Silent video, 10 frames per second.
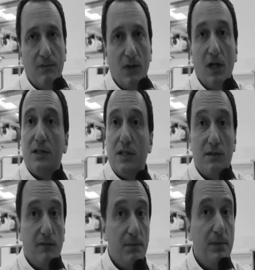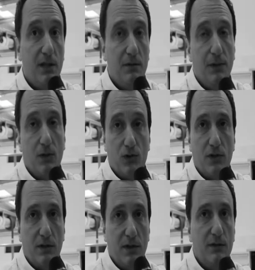excessively big, because
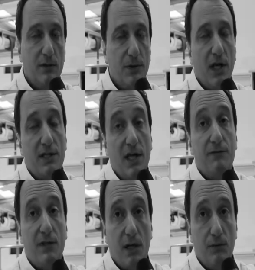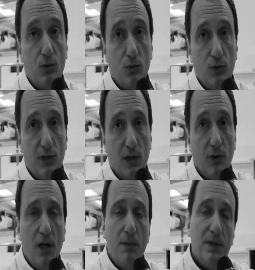the brakes have time to cool down,
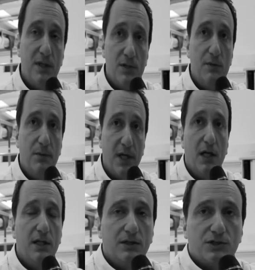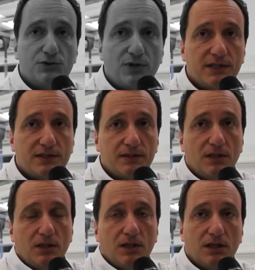but the mechanical stress
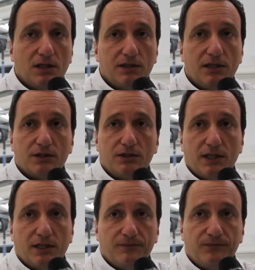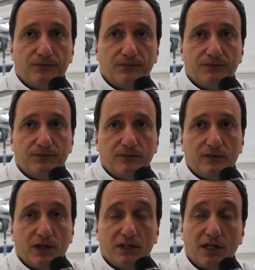
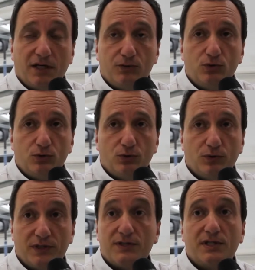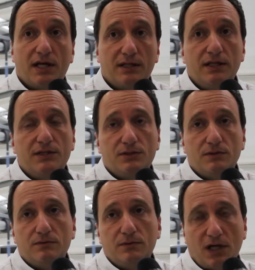they have to withstand is
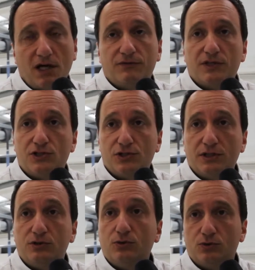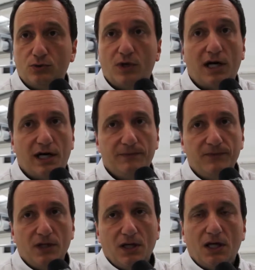averagely too high,
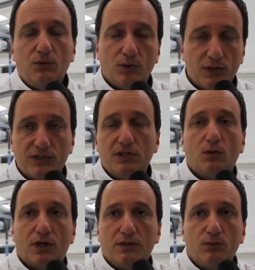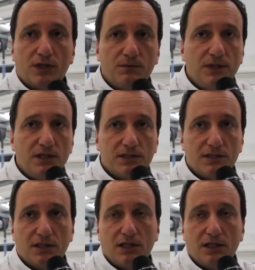and we will see what it means